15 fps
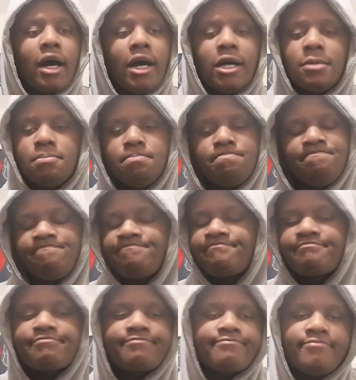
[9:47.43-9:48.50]

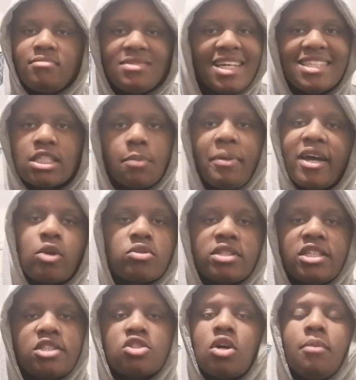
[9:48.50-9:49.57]
It's a
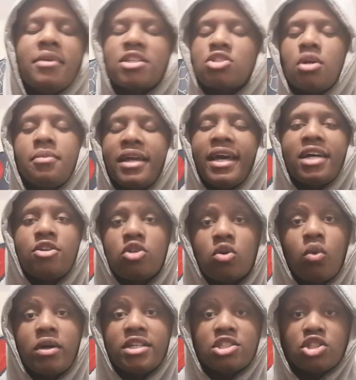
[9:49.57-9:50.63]
penalty. Scott McTominay, I don't
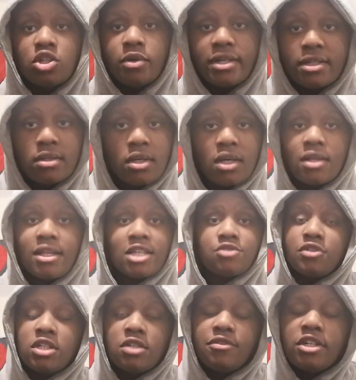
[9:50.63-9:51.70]
know what he's doing.
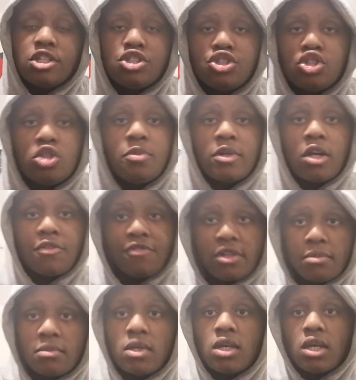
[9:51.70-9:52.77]
That's really, really stupid off
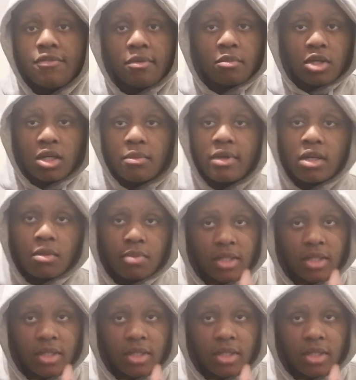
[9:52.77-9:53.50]
him, if I'm going to be